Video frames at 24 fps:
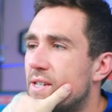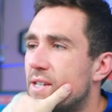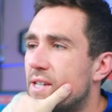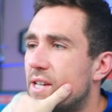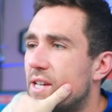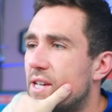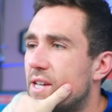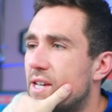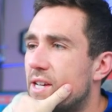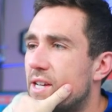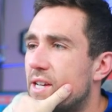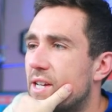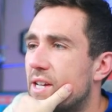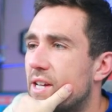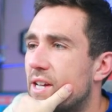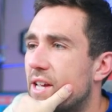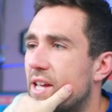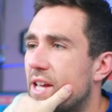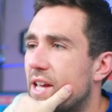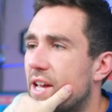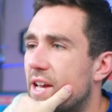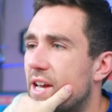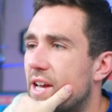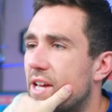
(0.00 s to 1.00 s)

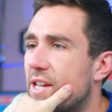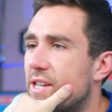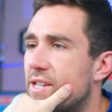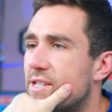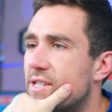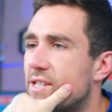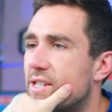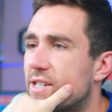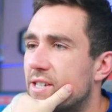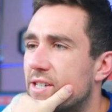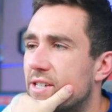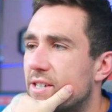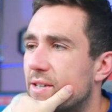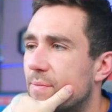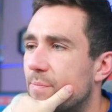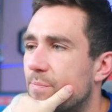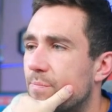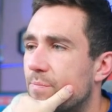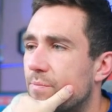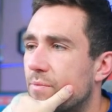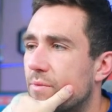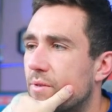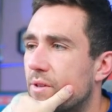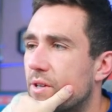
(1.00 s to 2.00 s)
it
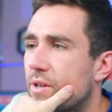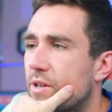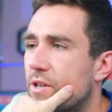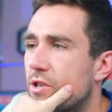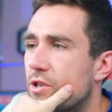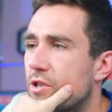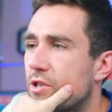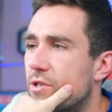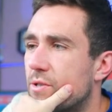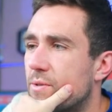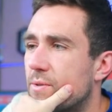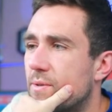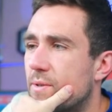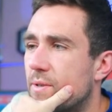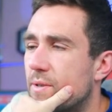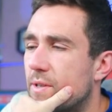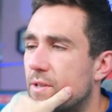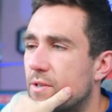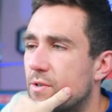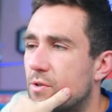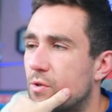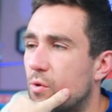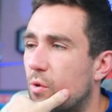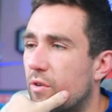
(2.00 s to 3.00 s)
just
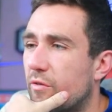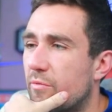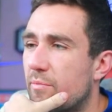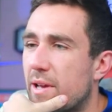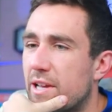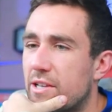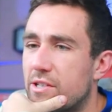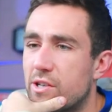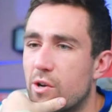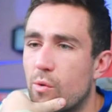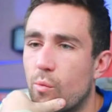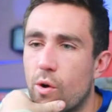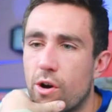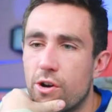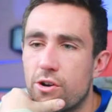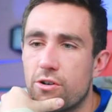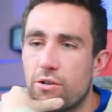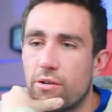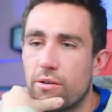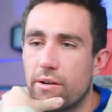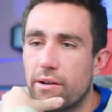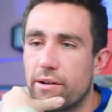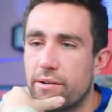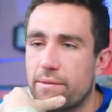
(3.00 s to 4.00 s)
sort of makes you
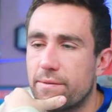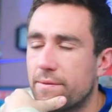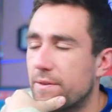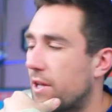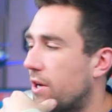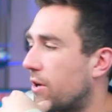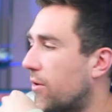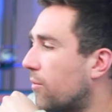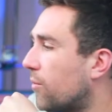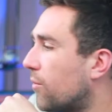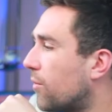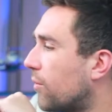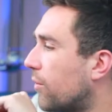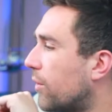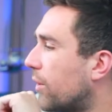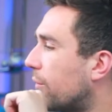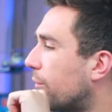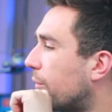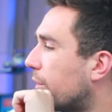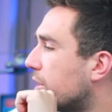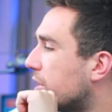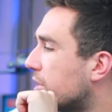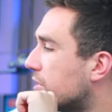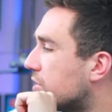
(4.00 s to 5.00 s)
wonder, you know,
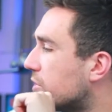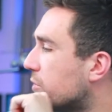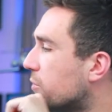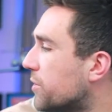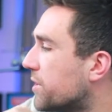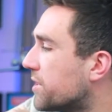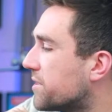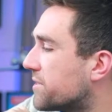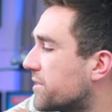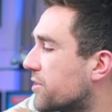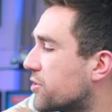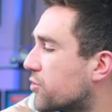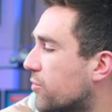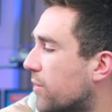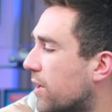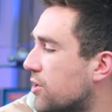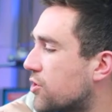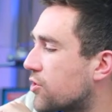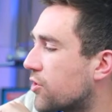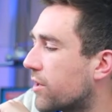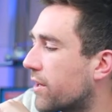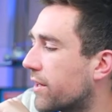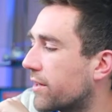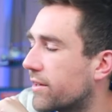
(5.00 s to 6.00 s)
what do you do in a
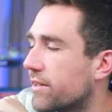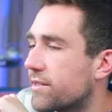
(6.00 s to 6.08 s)
situation like